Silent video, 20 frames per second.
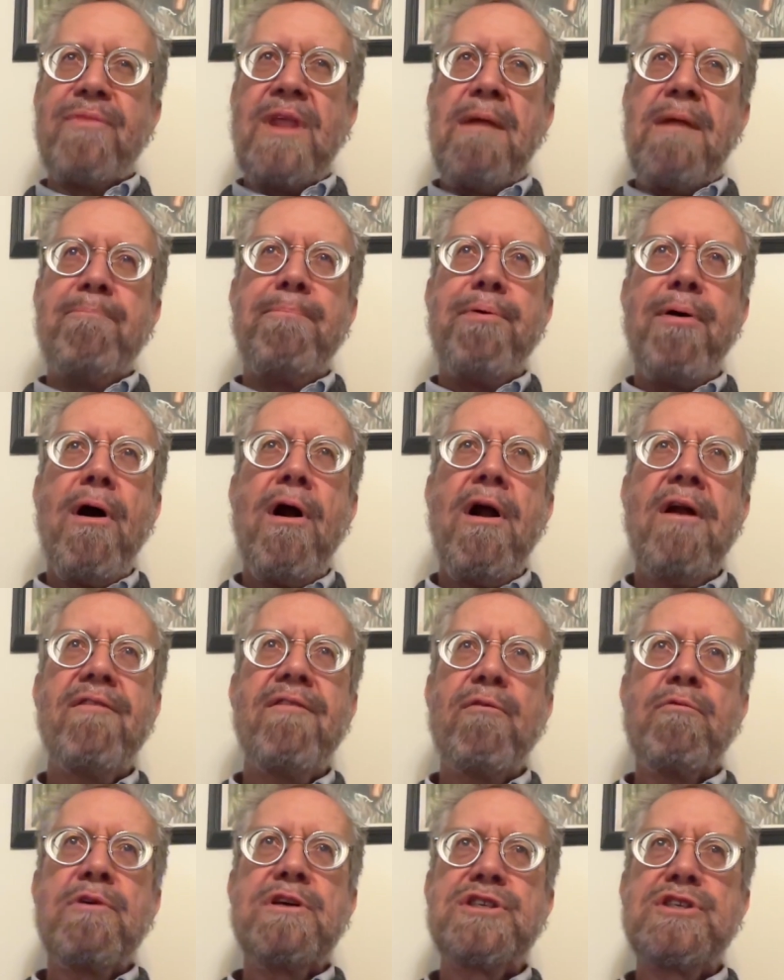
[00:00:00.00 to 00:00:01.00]
And part of
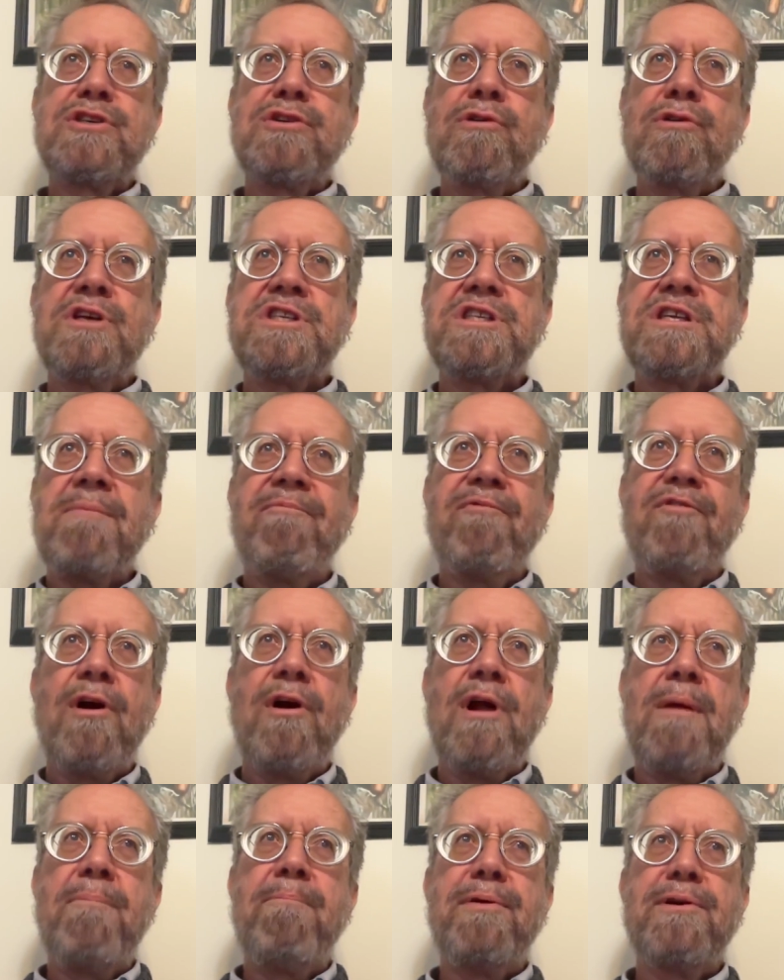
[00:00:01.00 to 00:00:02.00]
it was due to some
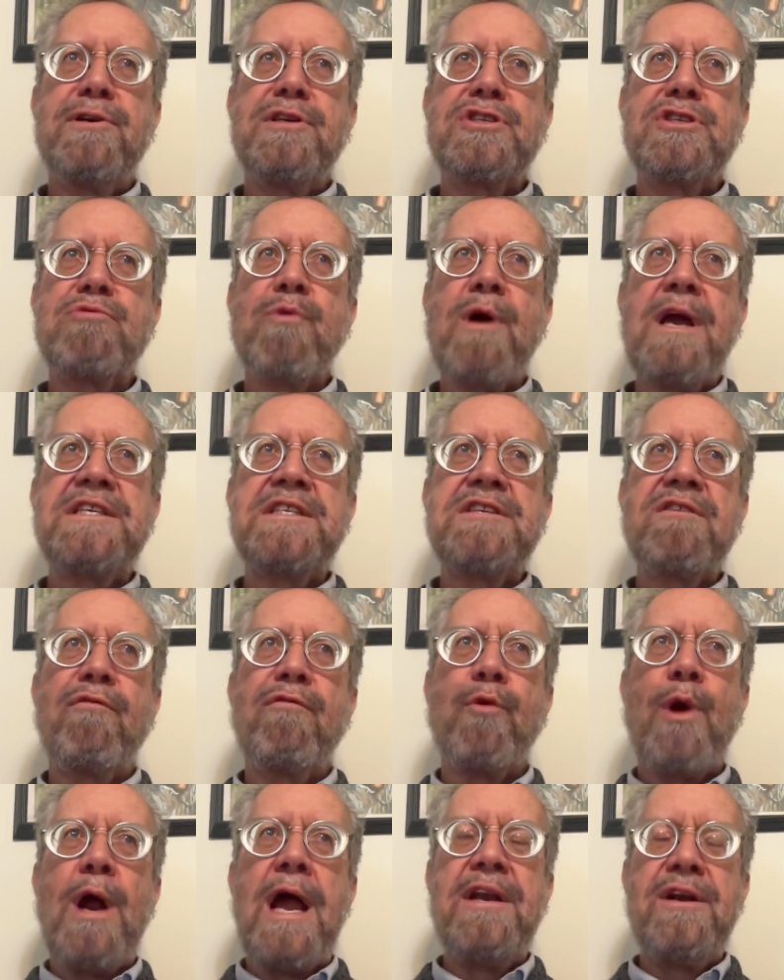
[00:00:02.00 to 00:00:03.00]
very persuasive
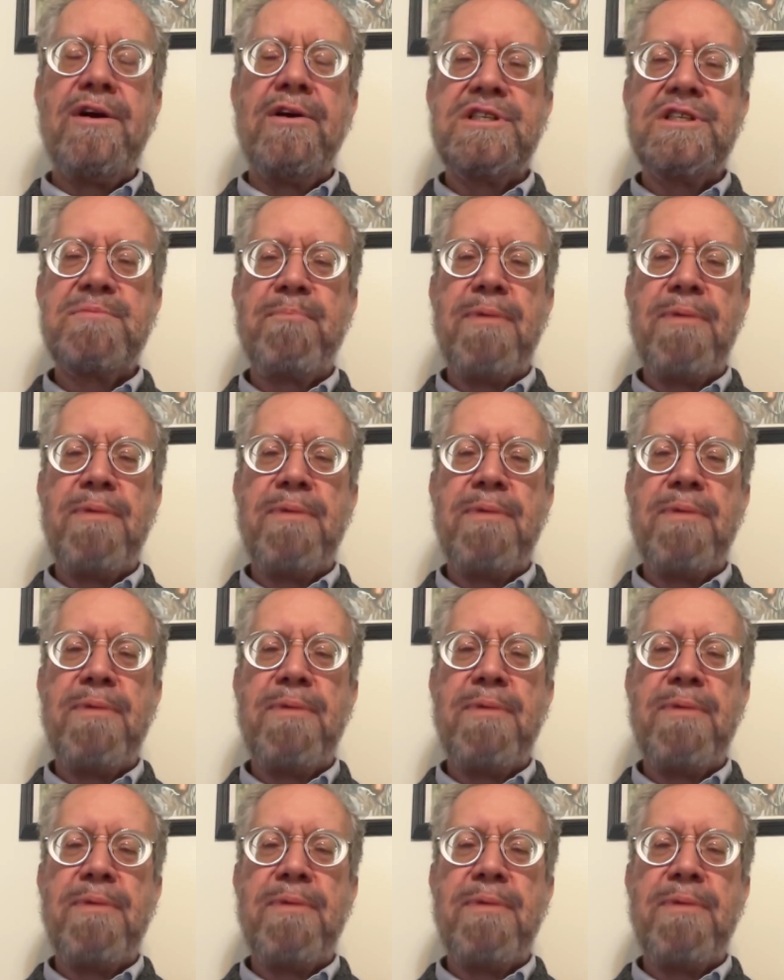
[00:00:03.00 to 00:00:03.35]
writers.